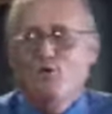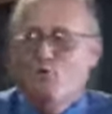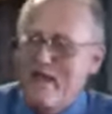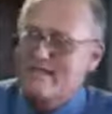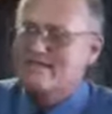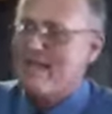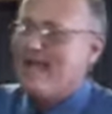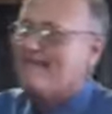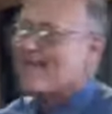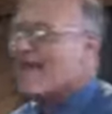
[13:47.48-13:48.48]
When
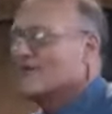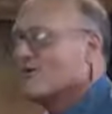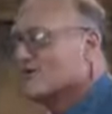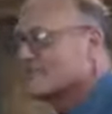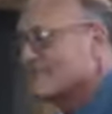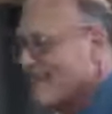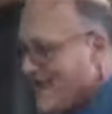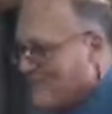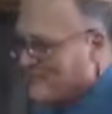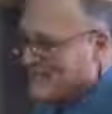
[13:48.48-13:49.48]
Stan Daniels
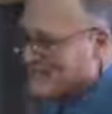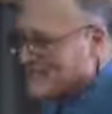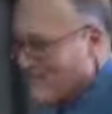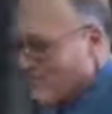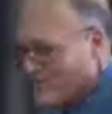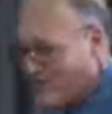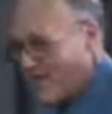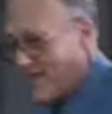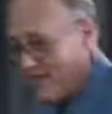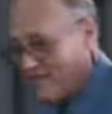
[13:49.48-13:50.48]
left the cemetery,
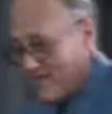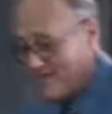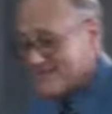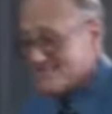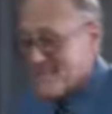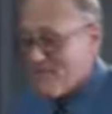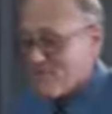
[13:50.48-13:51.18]
he's